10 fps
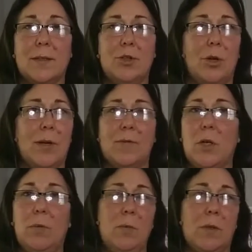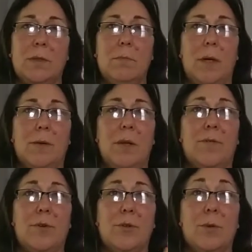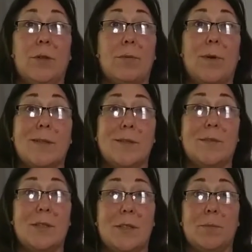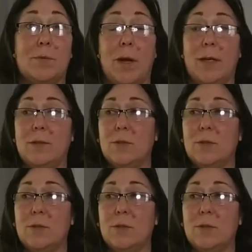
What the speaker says: You don't have to go in once a month if you're doing the rest of these tips right.